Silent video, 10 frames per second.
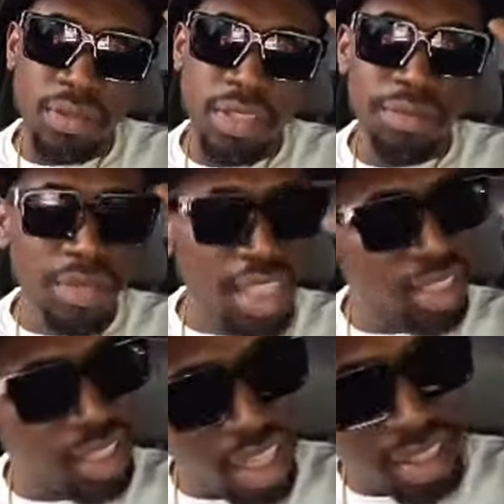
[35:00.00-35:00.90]
The
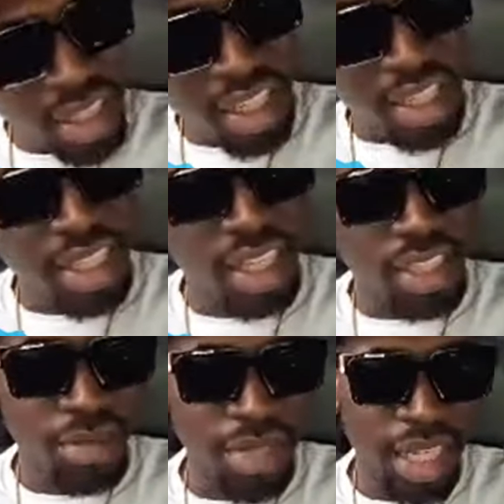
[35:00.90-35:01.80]
Minister of Security of
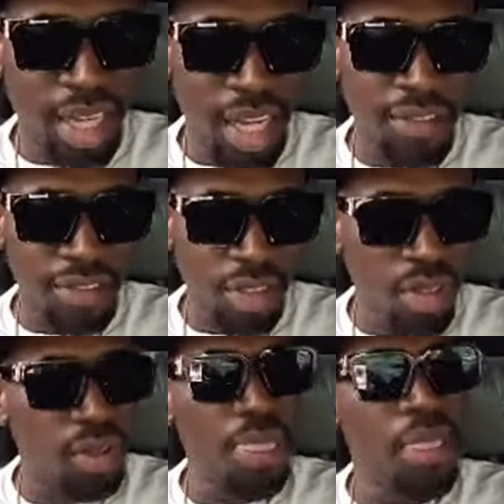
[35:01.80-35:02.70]
Jamaica have to
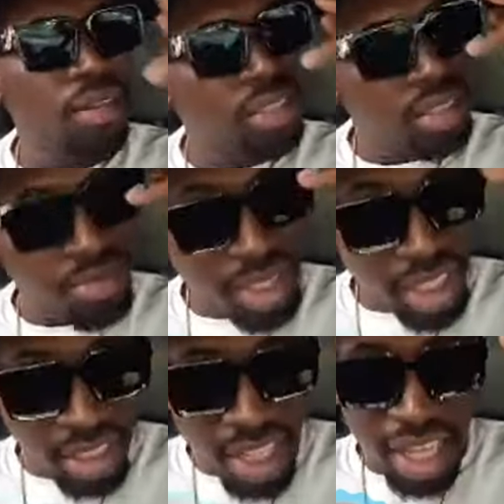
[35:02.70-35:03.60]
go. The
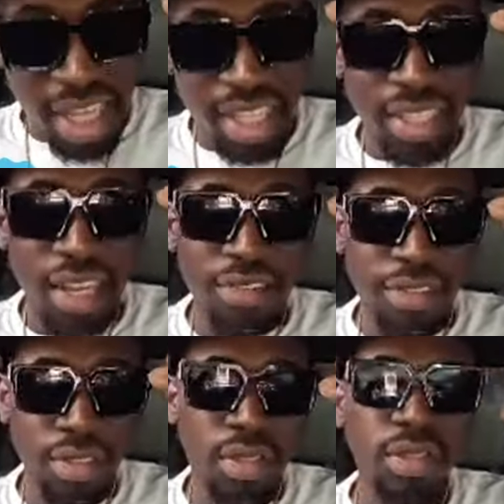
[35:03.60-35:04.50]
minister have
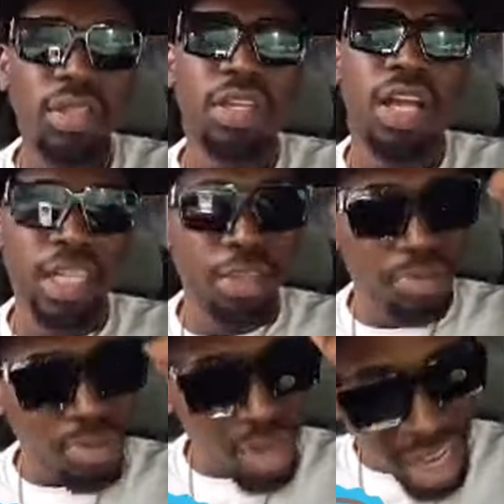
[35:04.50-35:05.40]
to go, and the
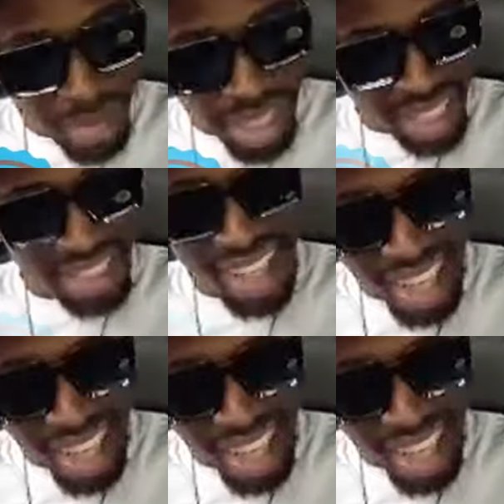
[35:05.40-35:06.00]
prime minister